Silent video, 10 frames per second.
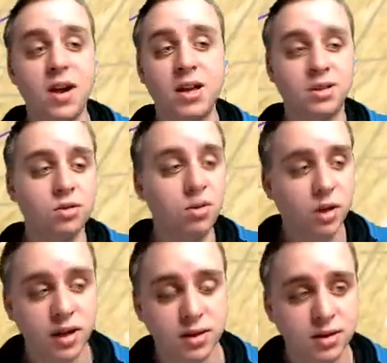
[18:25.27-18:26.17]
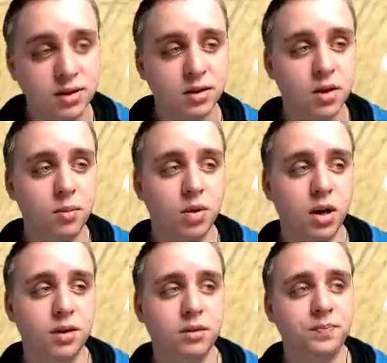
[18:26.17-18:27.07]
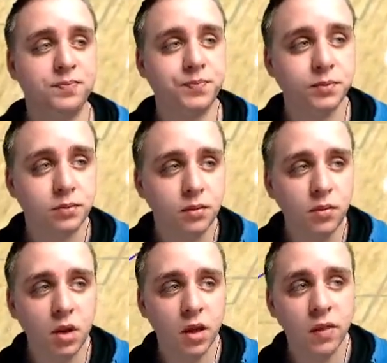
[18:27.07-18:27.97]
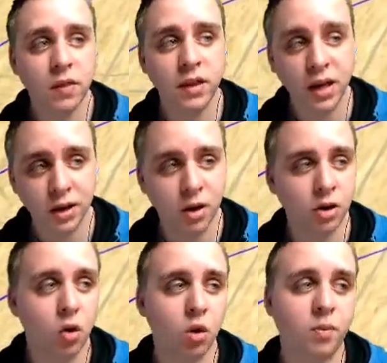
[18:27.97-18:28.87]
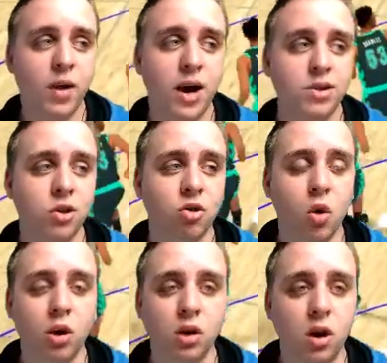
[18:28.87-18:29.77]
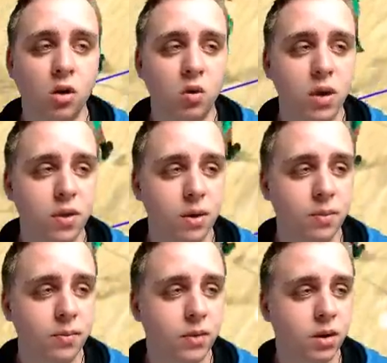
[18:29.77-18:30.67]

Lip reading: a nice nucleus, but you need a young quarterback to grow along with them.